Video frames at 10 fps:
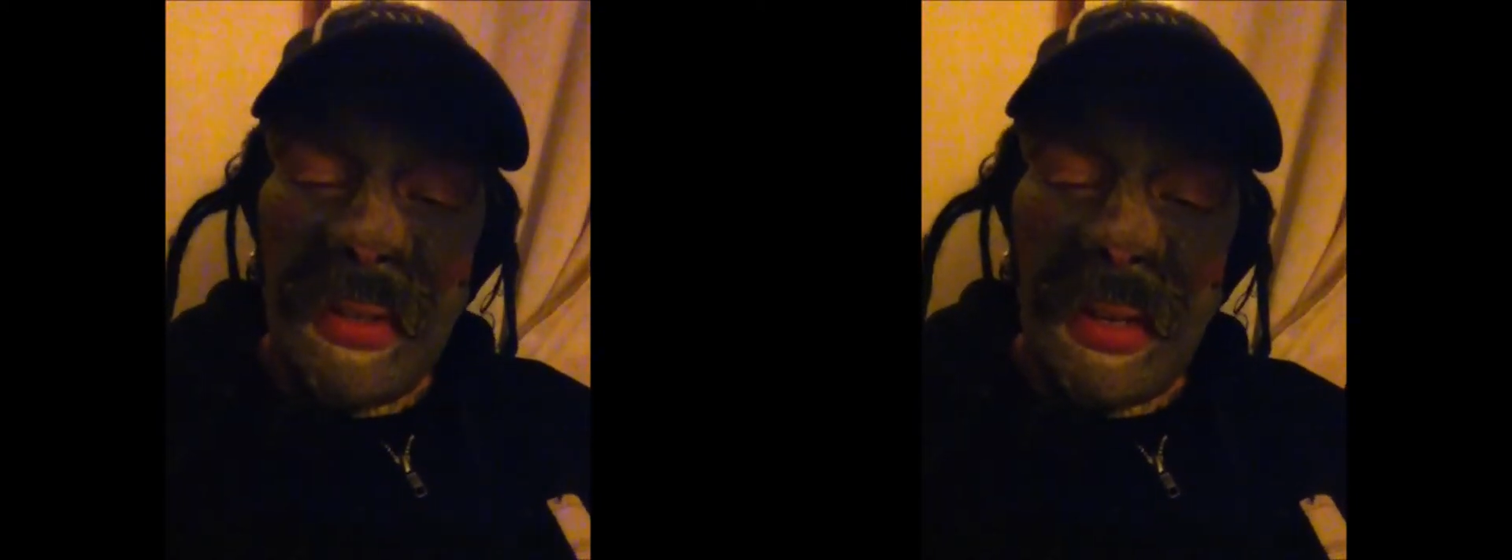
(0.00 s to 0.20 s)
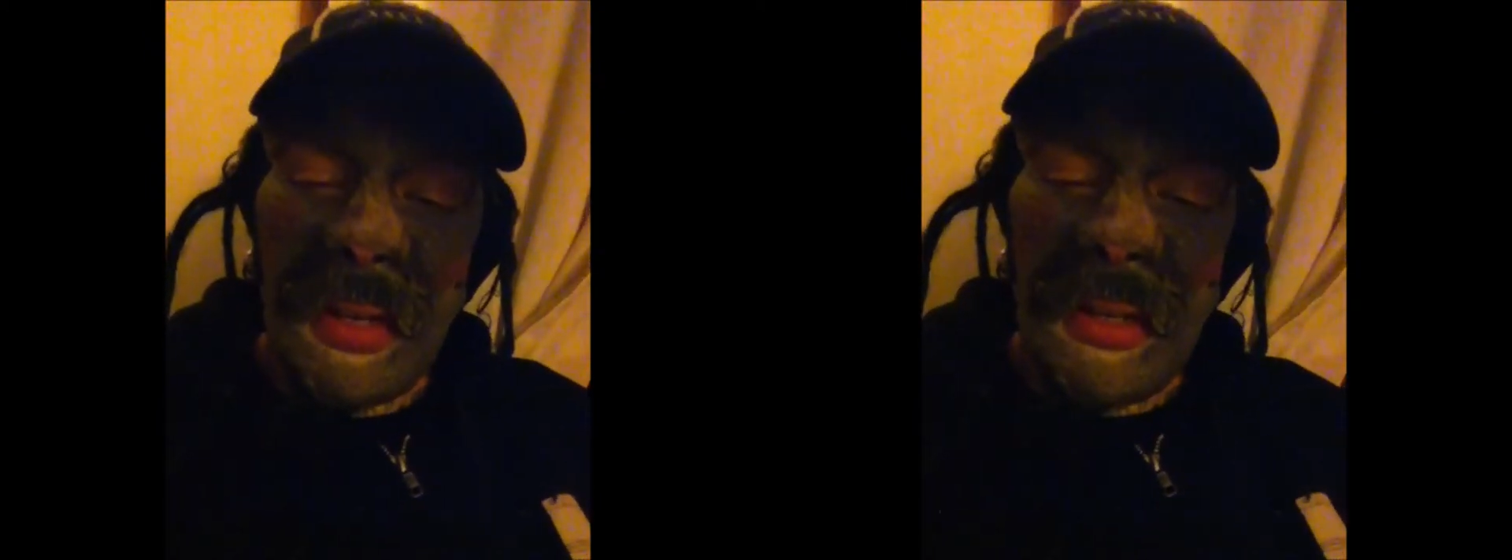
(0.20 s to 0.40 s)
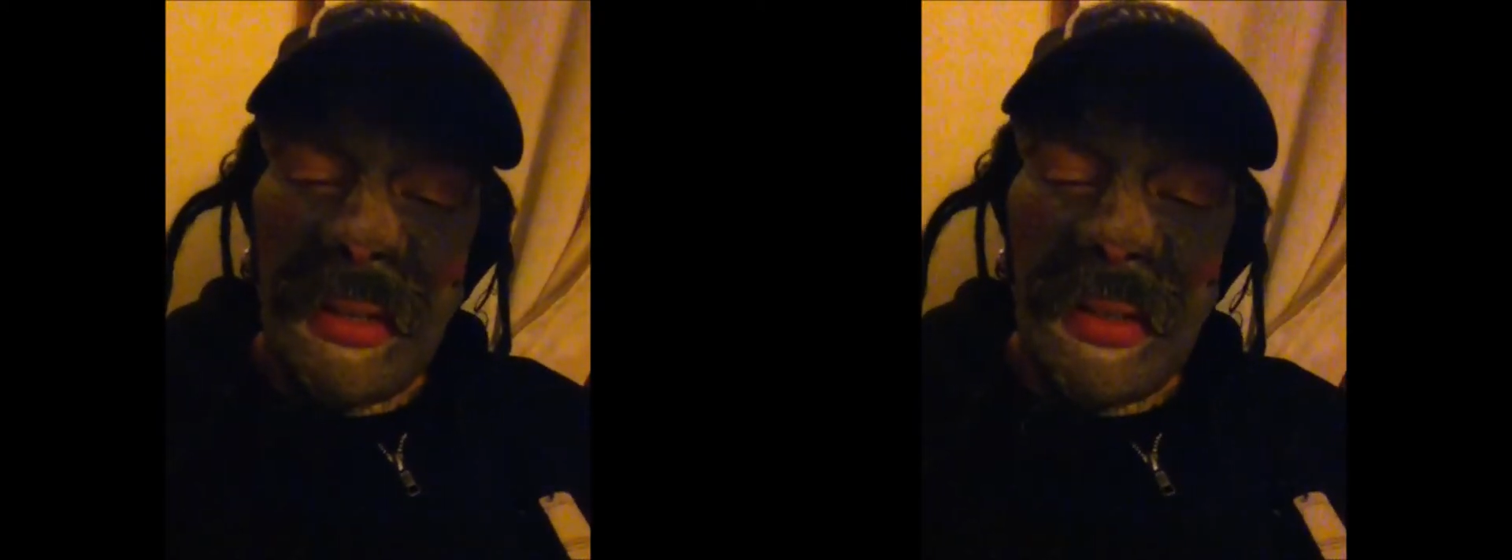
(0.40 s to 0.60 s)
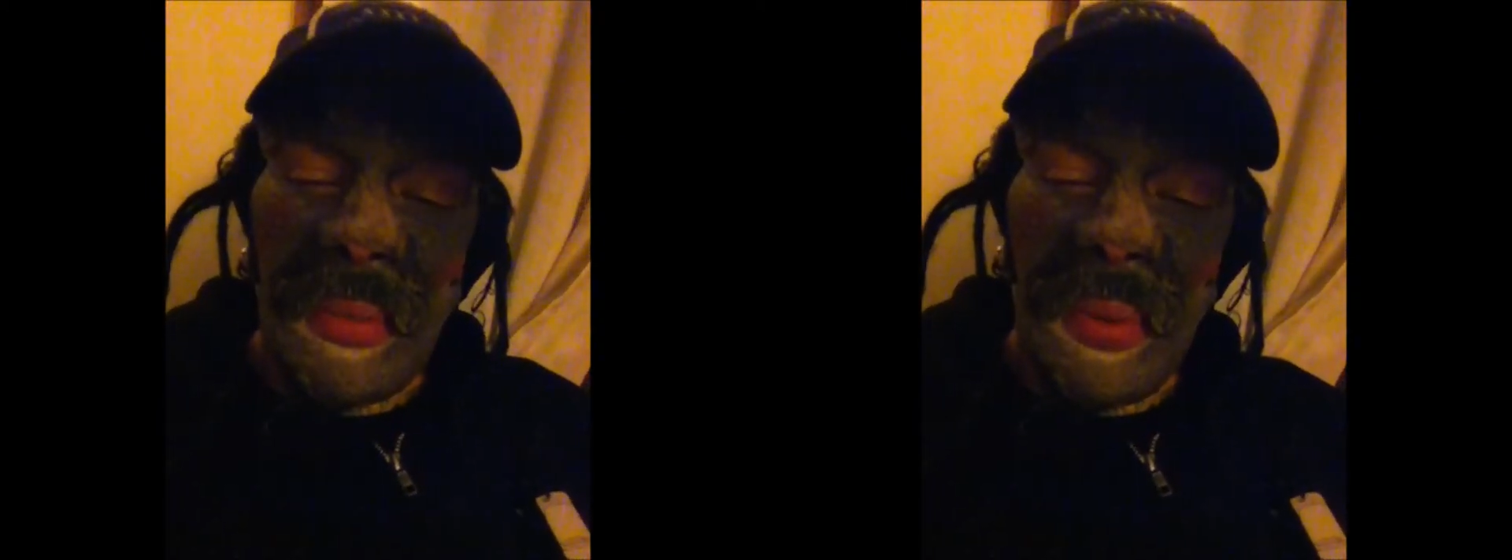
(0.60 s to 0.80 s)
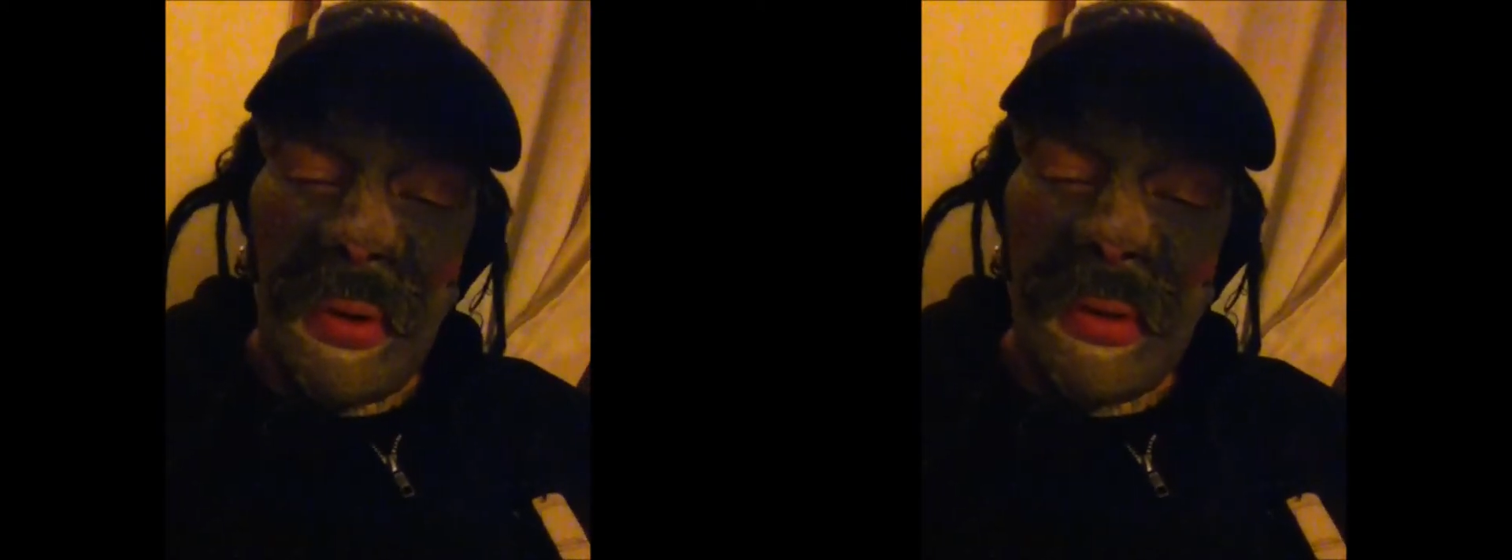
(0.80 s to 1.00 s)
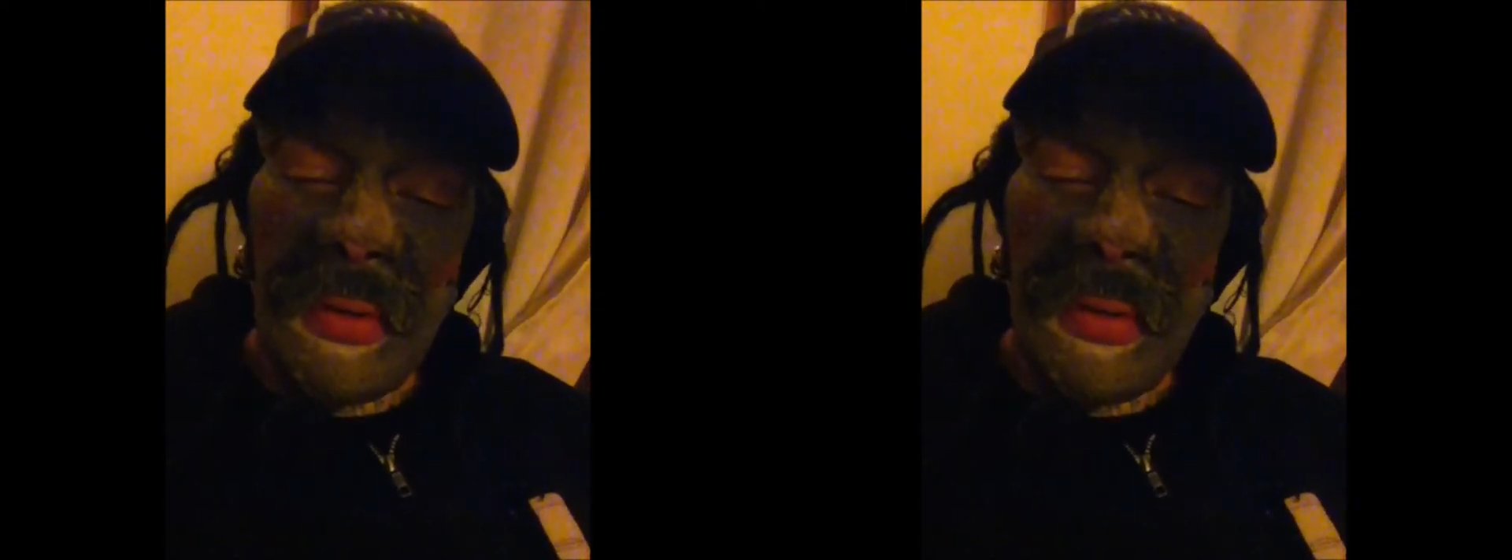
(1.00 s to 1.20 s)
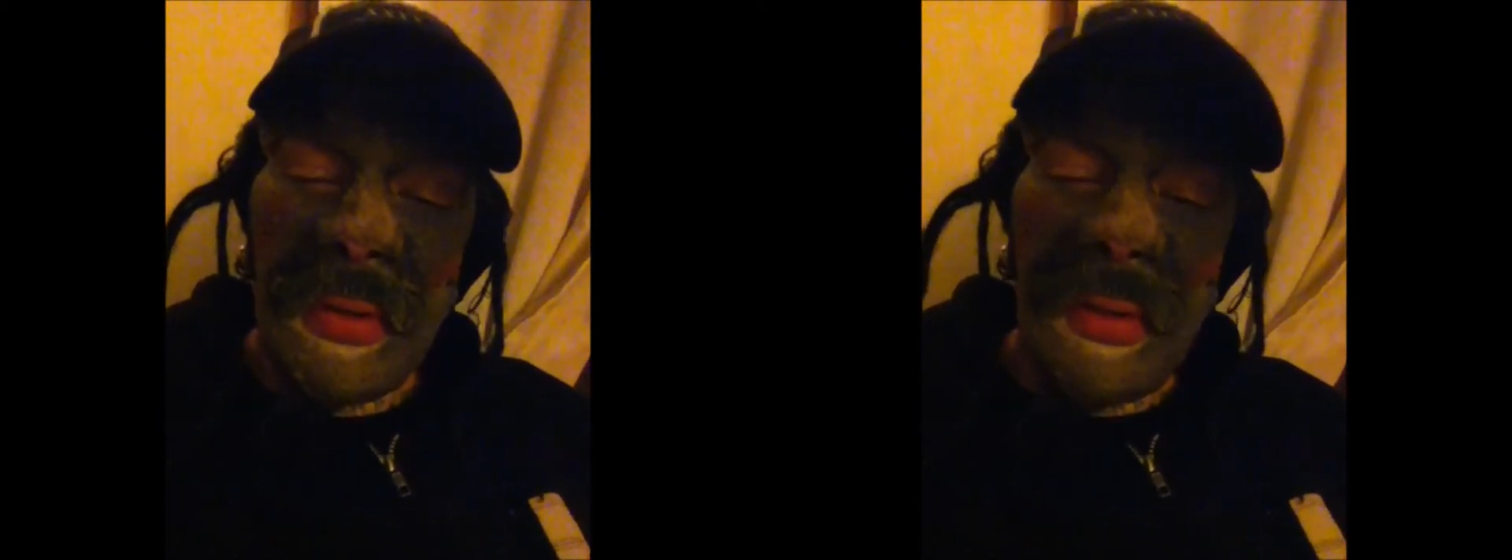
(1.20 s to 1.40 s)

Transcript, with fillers: uh, important.